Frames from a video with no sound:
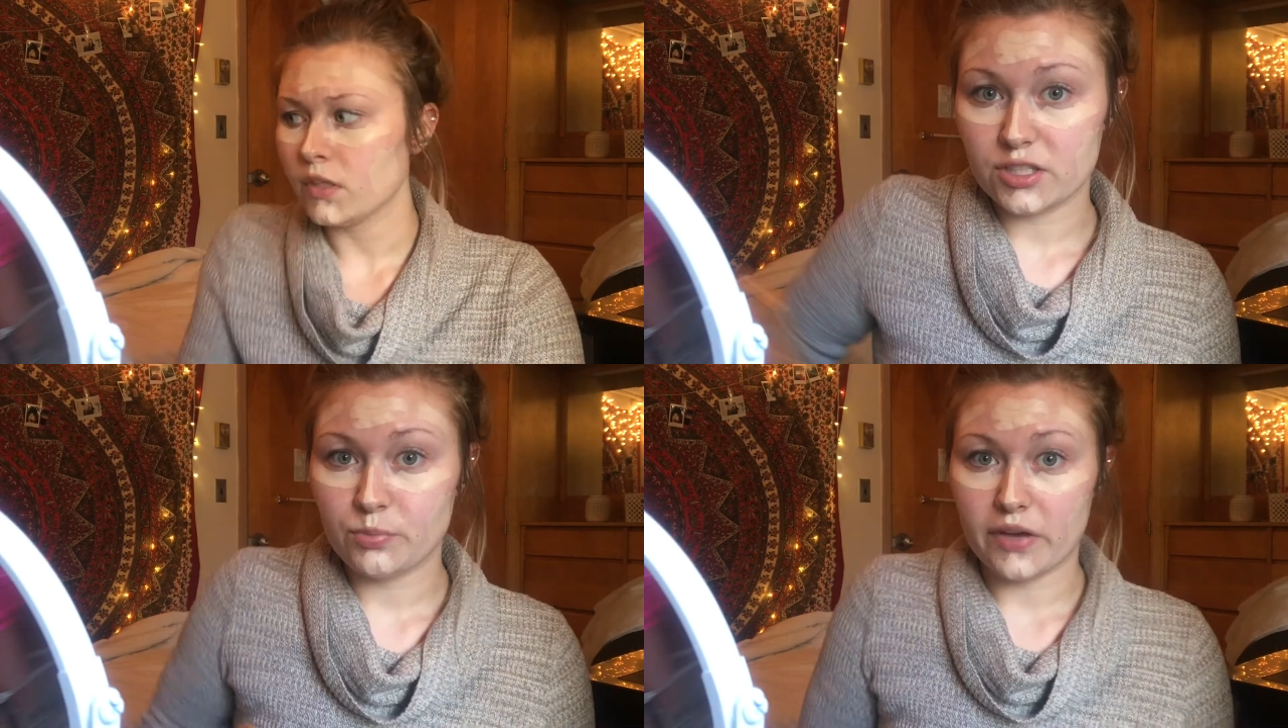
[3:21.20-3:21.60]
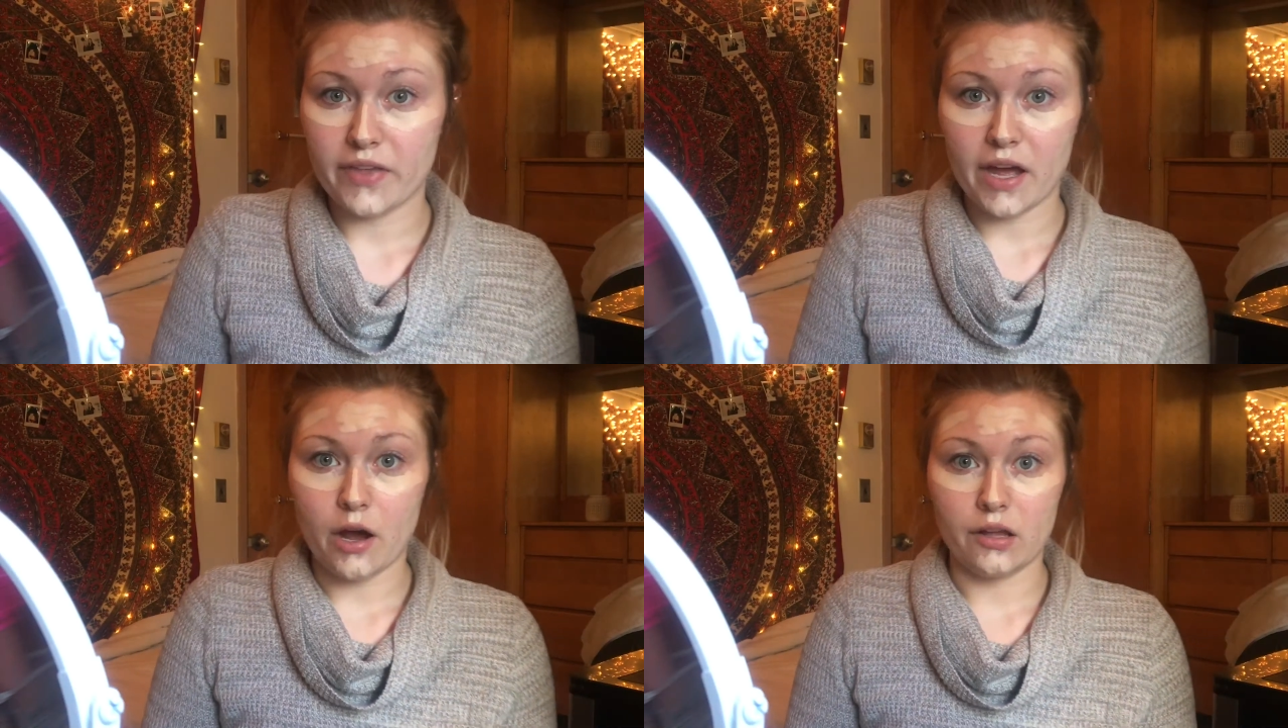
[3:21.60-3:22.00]
Just
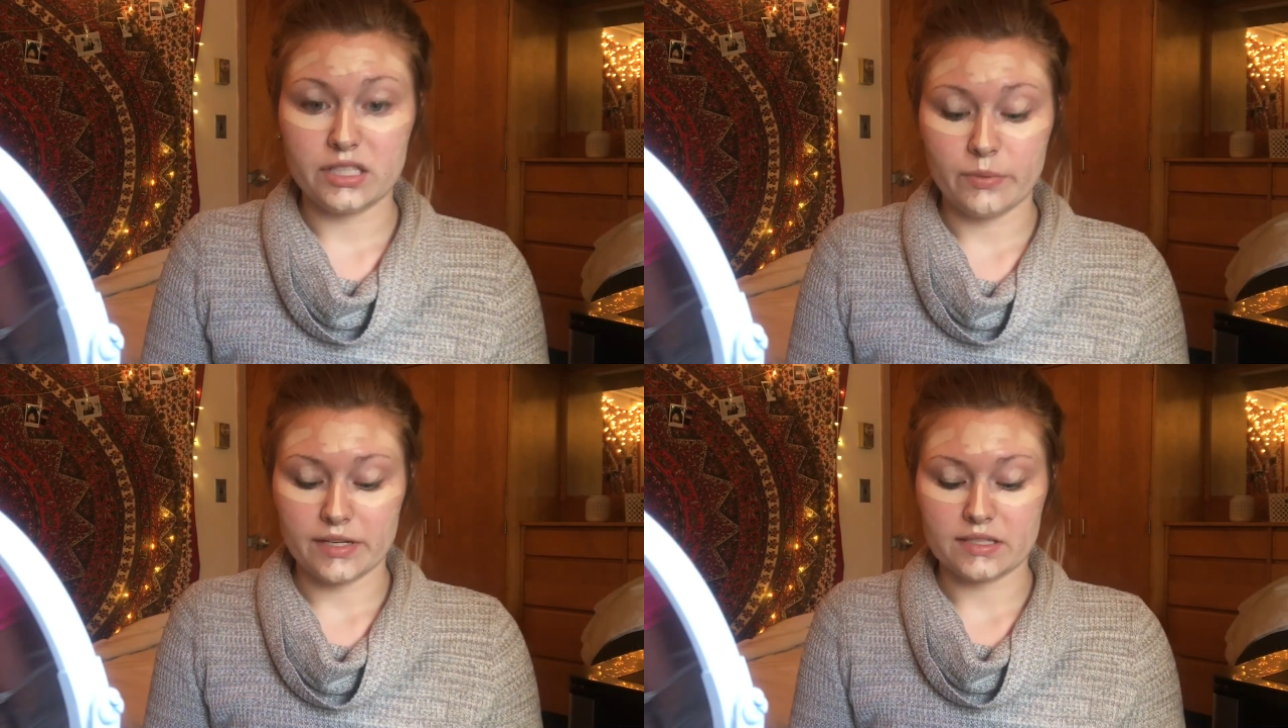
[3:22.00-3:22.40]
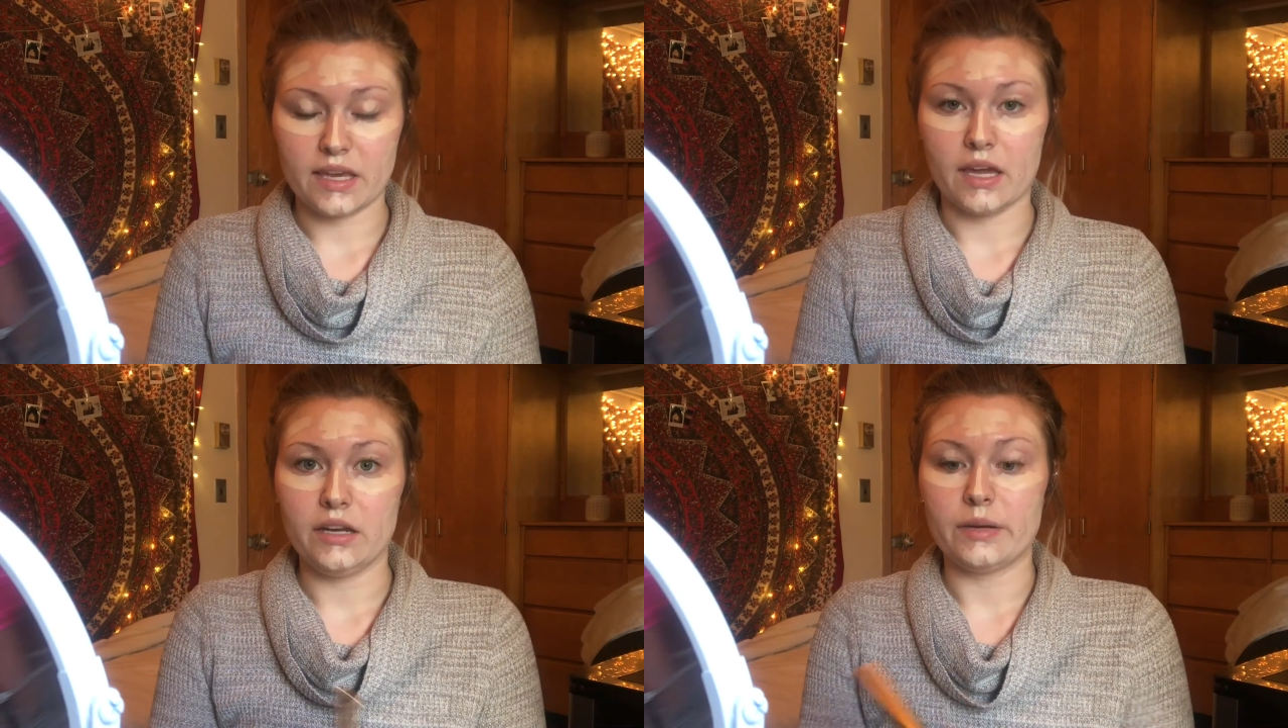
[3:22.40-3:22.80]
blend that all into my
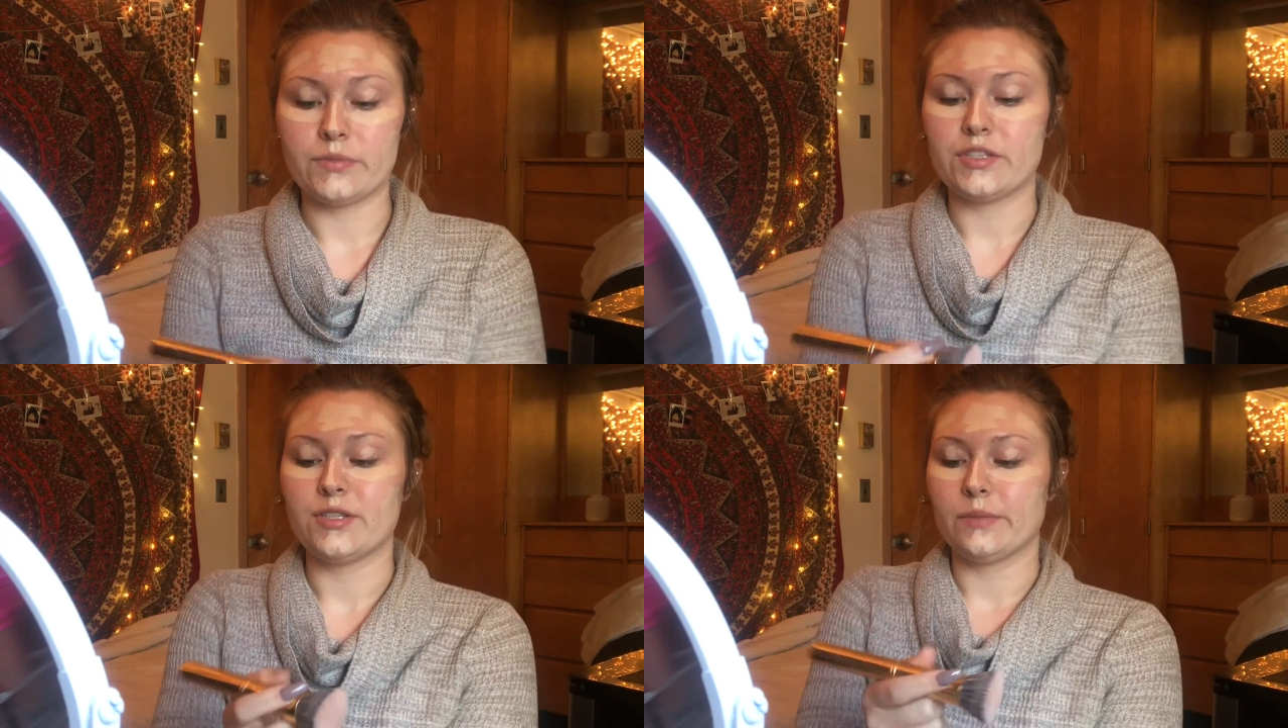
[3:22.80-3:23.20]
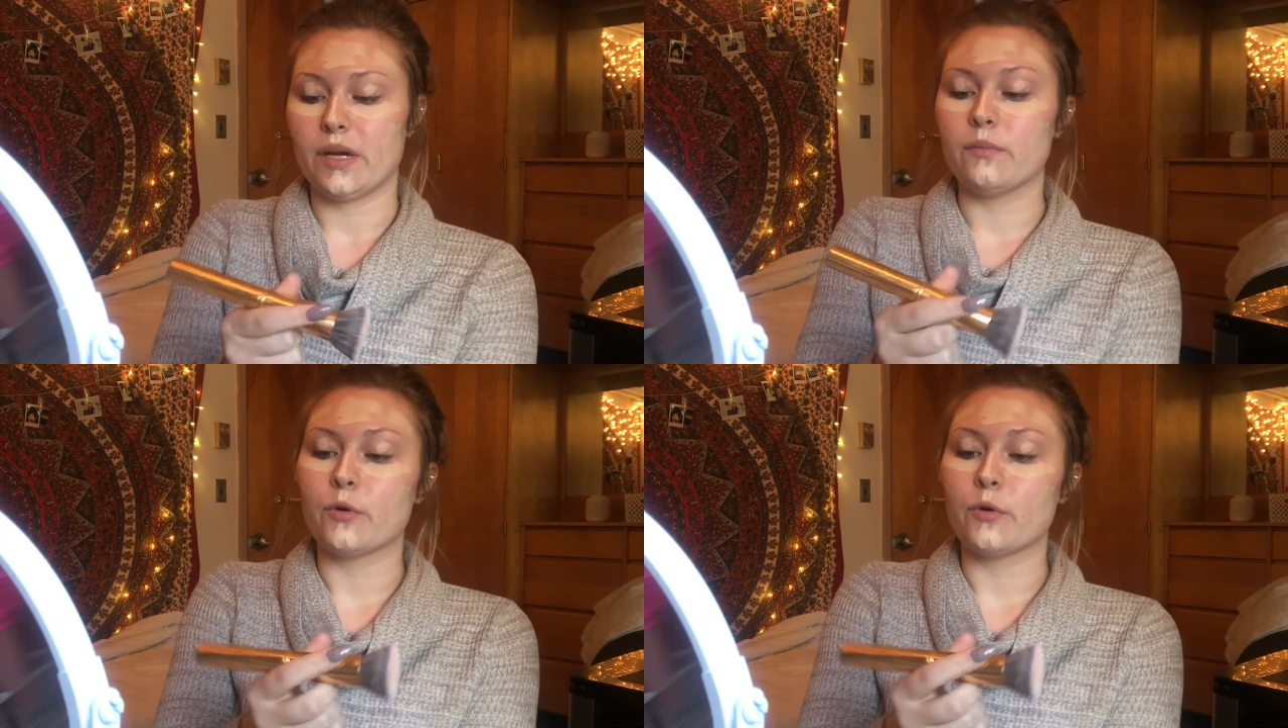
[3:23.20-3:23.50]
skin, and I'm just using my